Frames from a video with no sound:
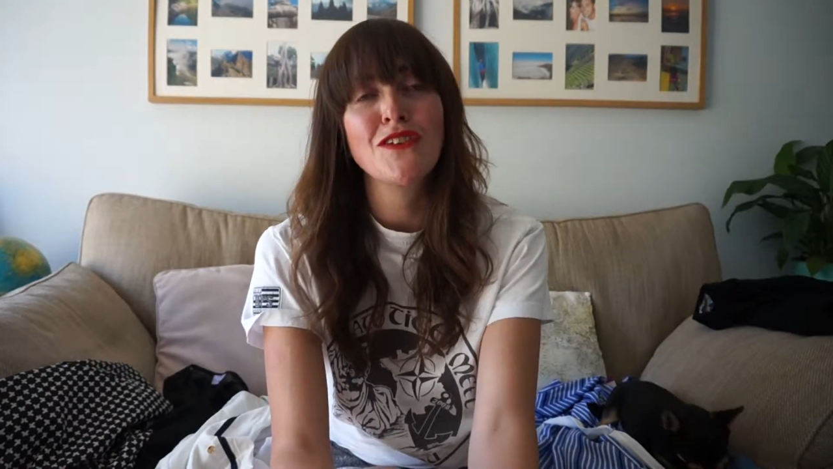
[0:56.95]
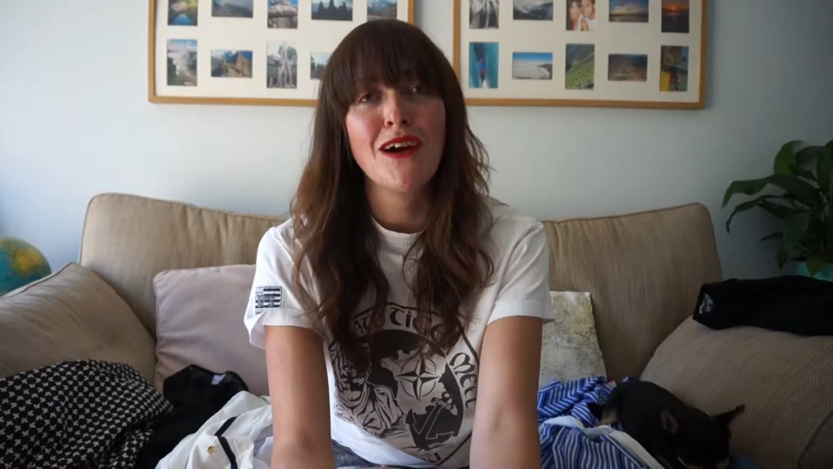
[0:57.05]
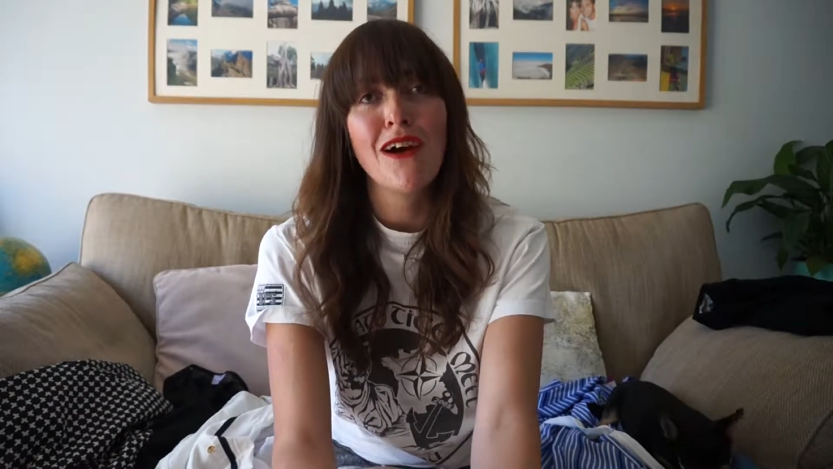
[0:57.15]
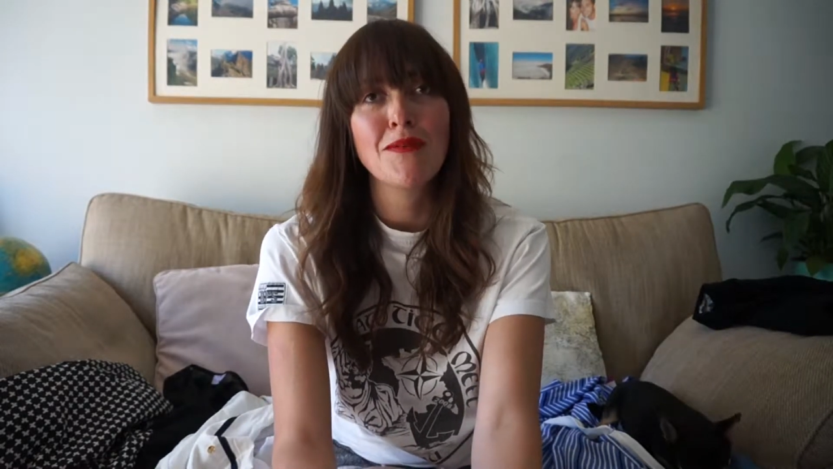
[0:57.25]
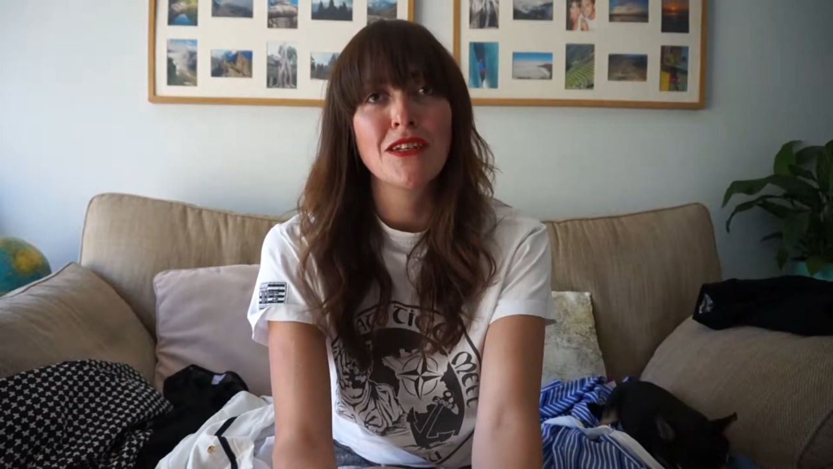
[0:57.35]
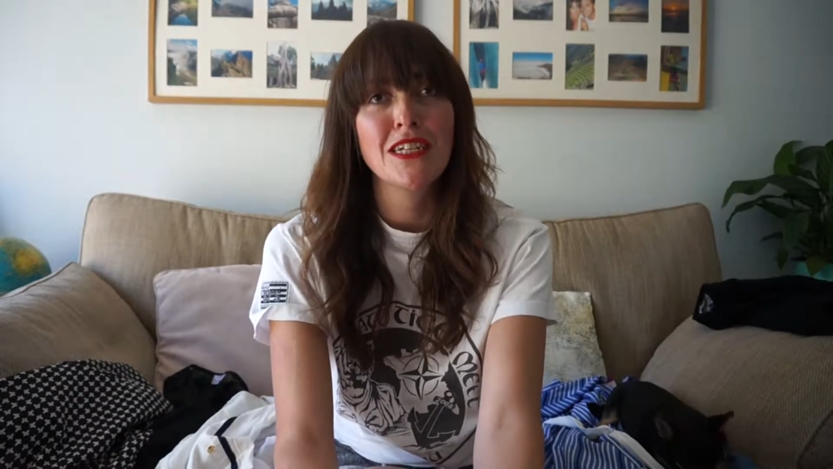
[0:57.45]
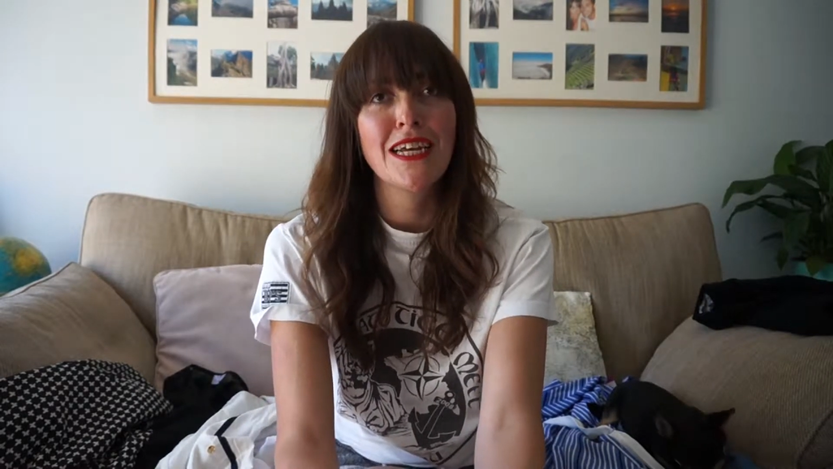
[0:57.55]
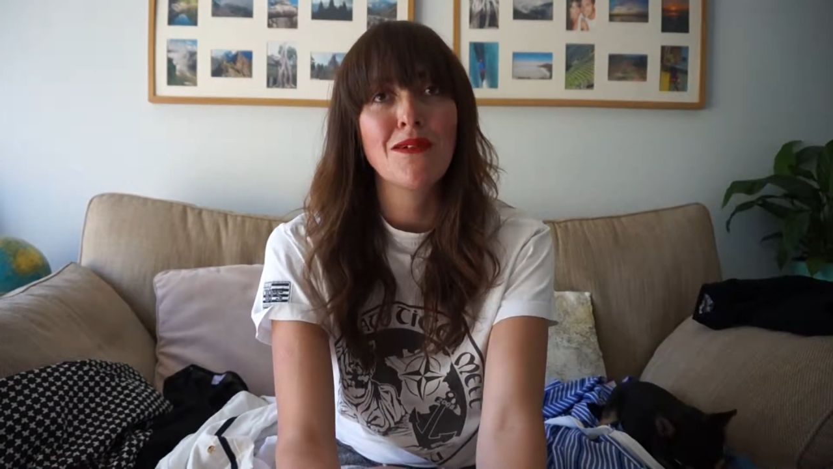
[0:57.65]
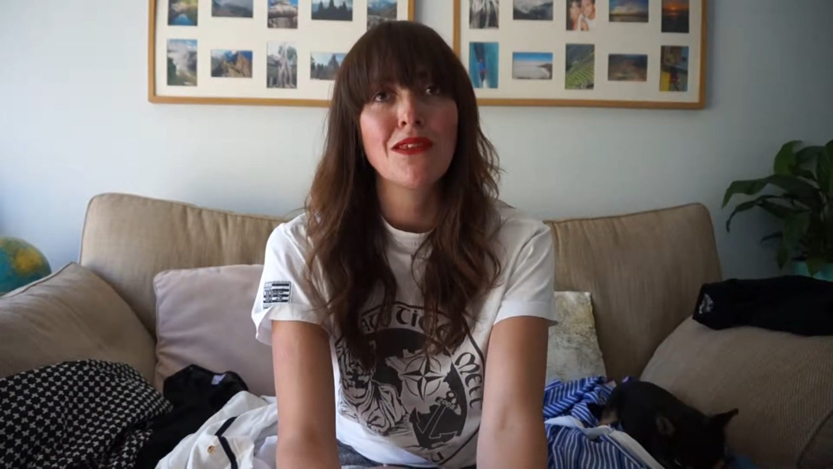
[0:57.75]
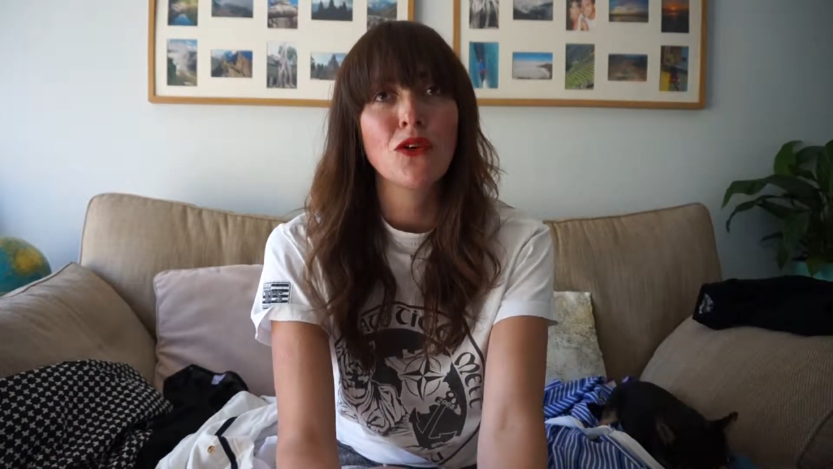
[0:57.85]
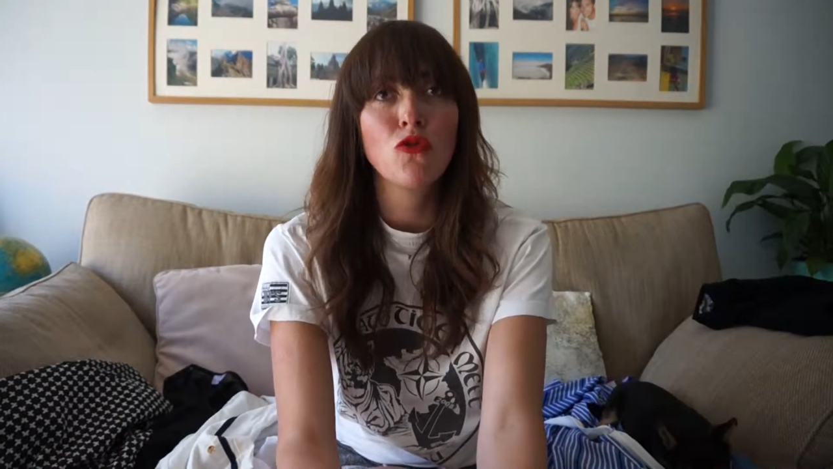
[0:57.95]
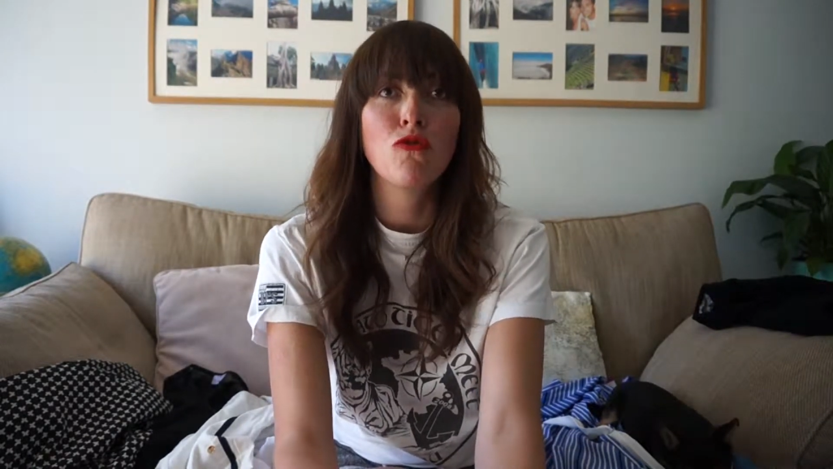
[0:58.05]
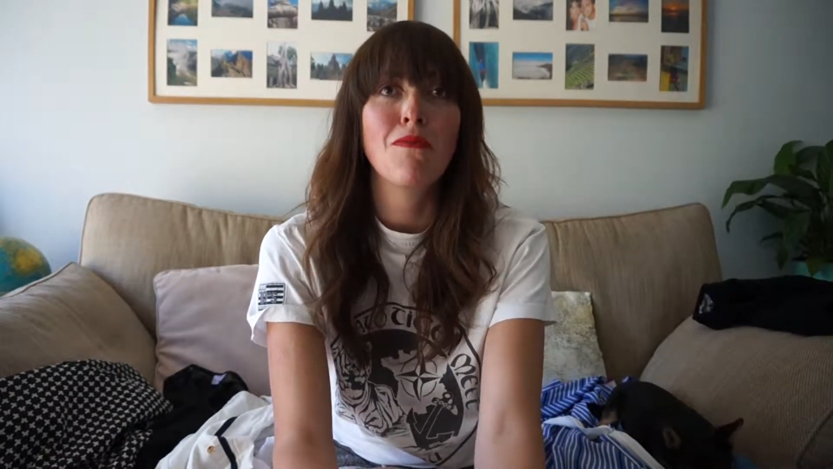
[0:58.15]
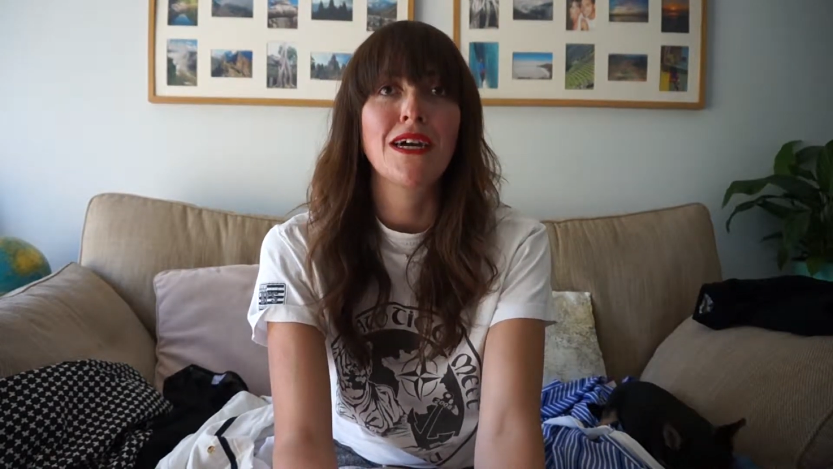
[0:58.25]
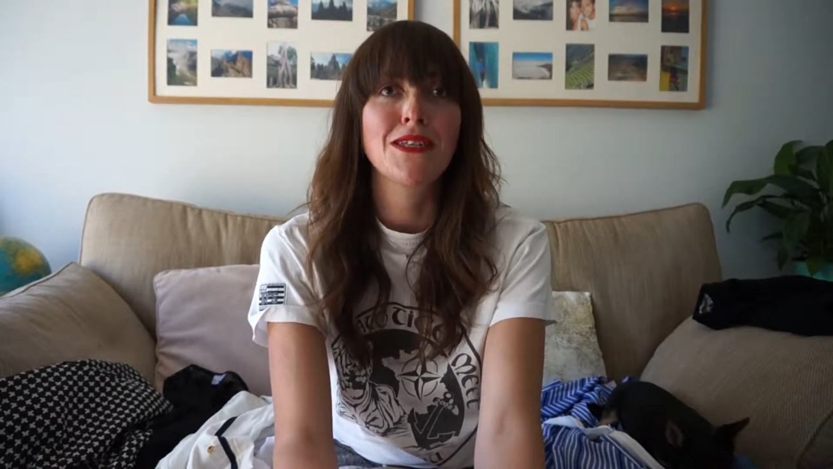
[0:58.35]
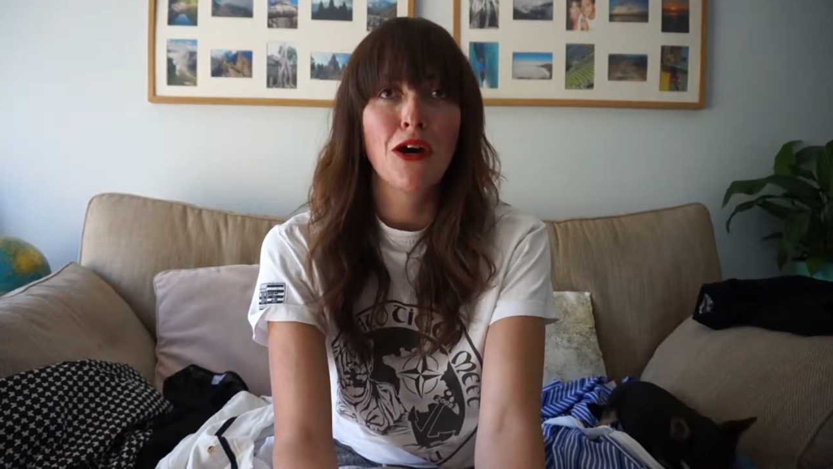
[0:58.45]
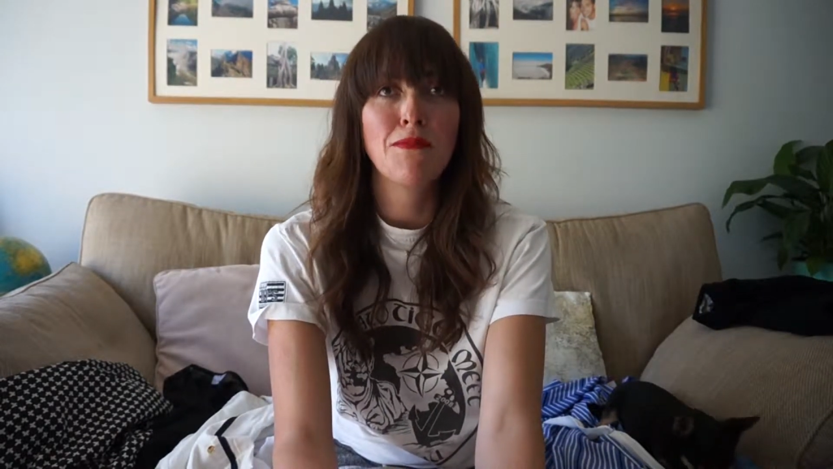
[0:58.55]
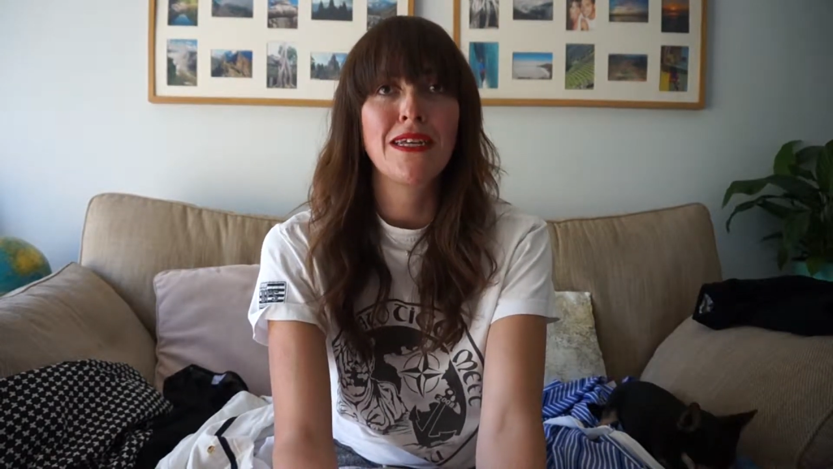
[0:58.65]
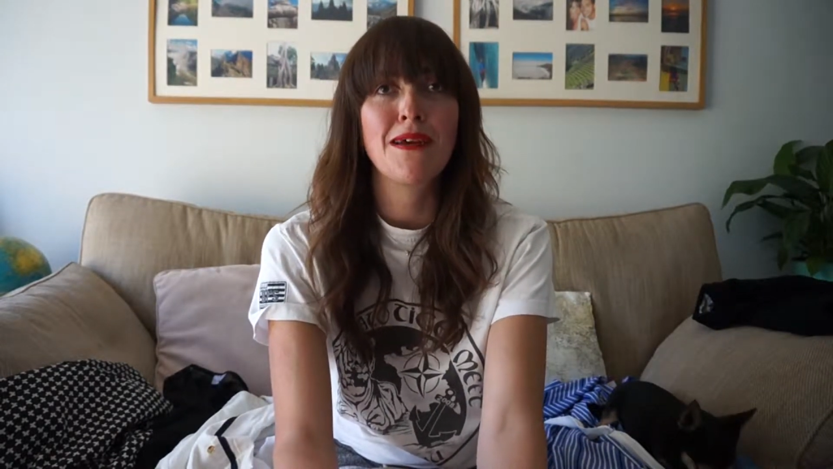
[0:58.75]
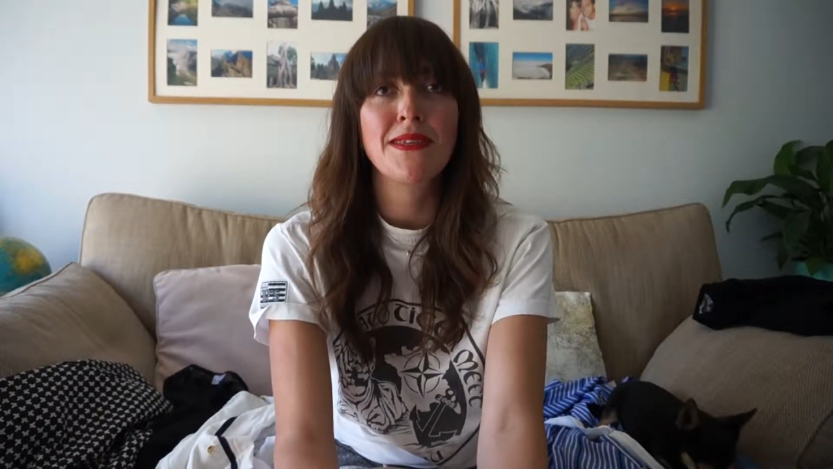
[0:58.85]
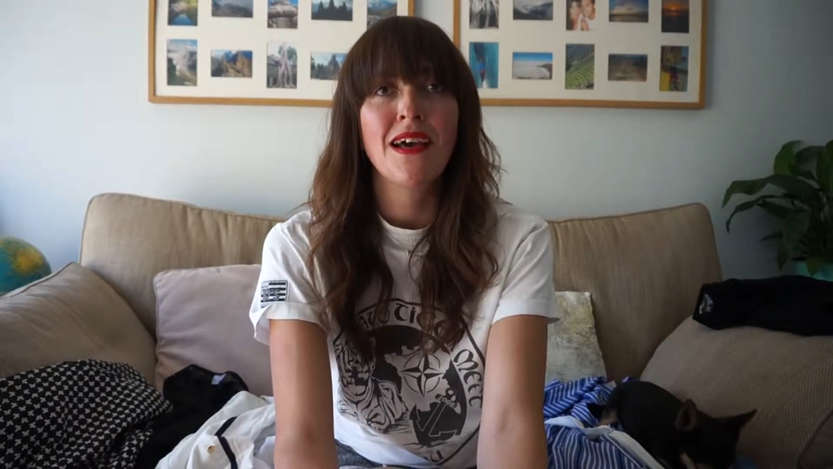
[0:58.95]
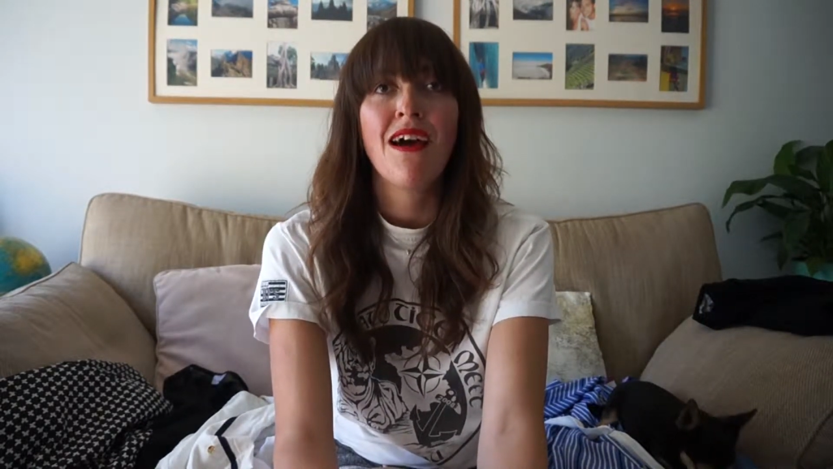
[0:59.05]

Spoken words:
so I'm going to share with you all my top tips